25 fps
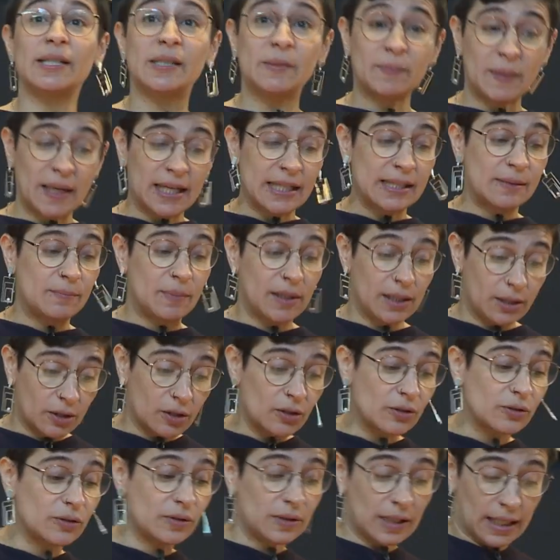space
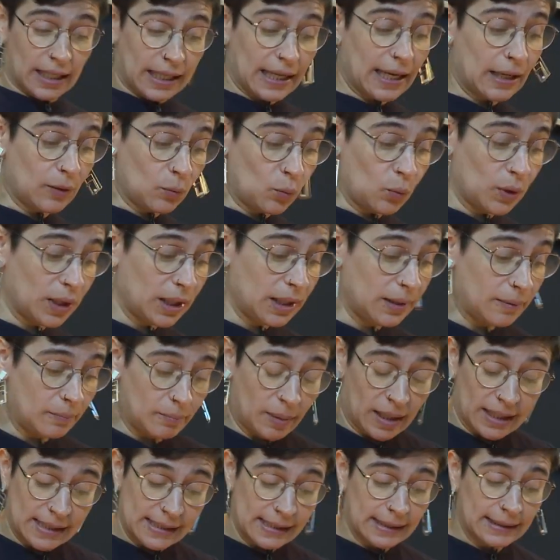because, again, we
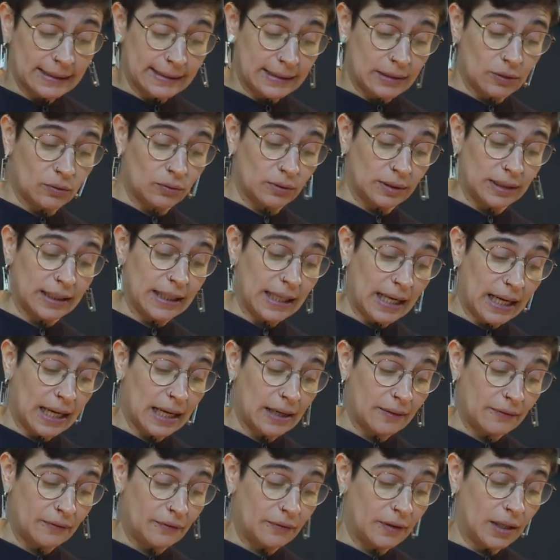basically only
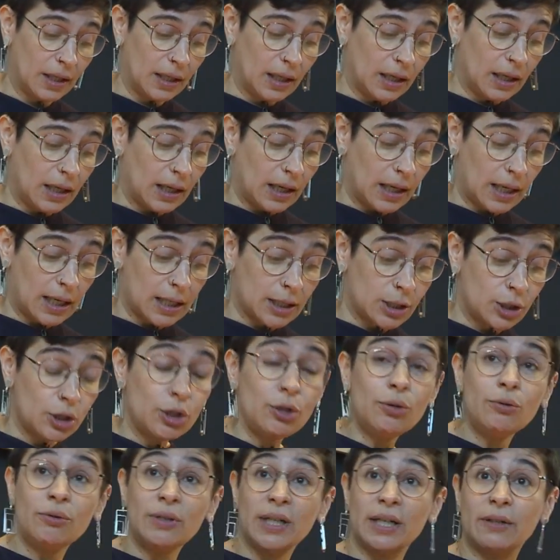have uh,
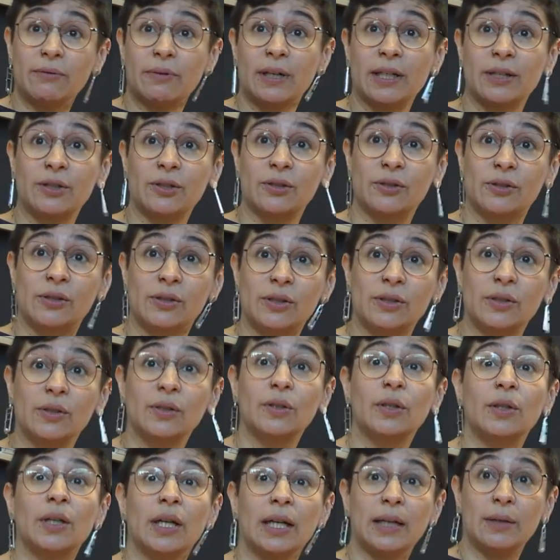two directions
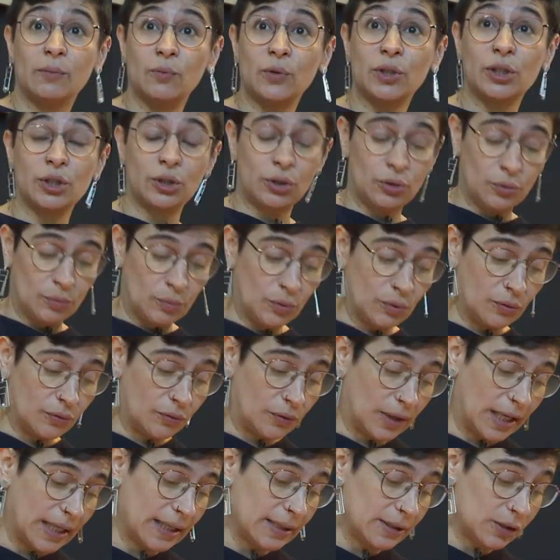in which to move,
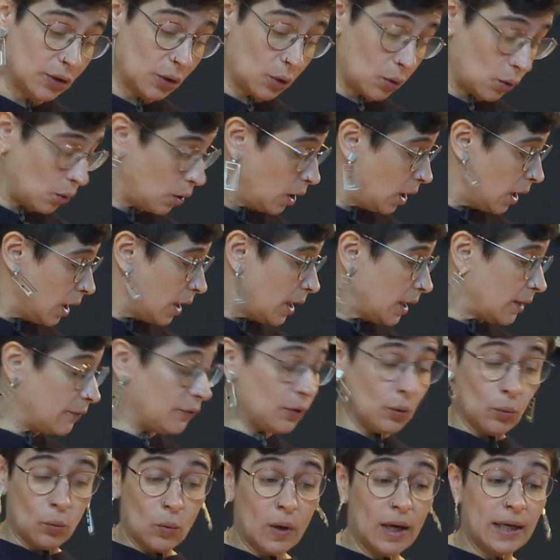right? So if
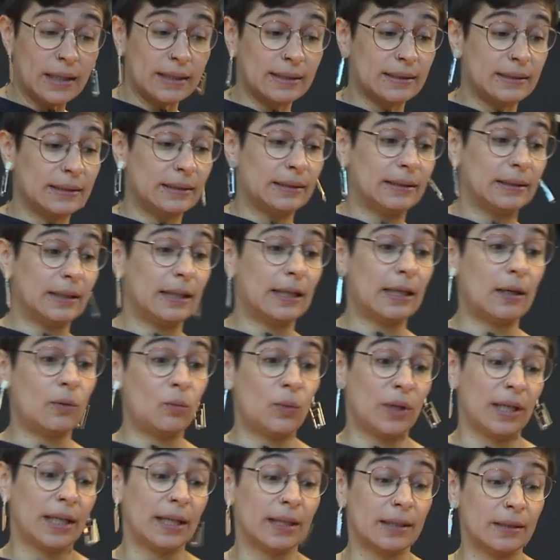you want, uh,
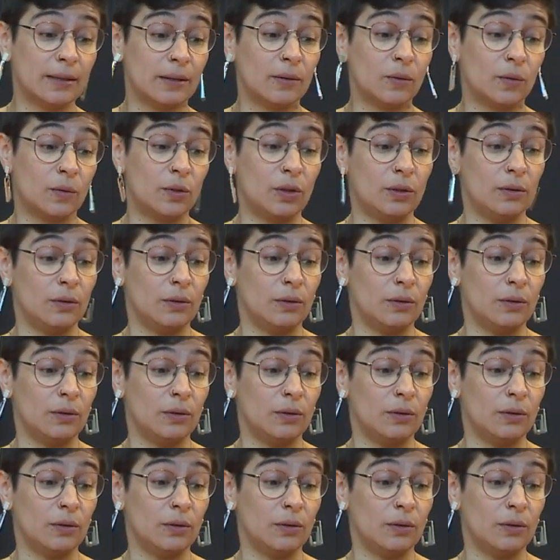we can